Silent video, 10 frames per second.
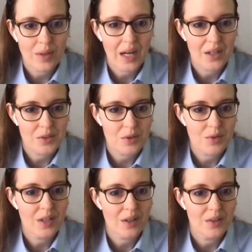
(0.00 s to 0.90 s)
cash or
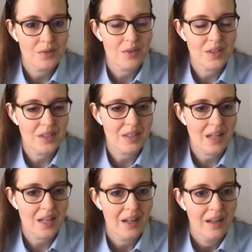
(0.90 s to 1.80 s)
credit cards or things like
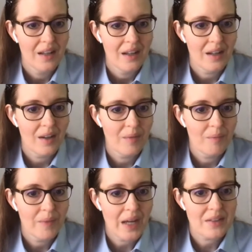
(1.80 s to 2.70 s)
that
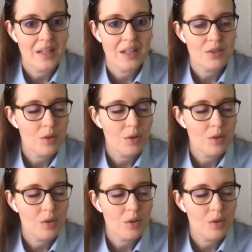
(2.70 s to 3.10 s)
at the gate.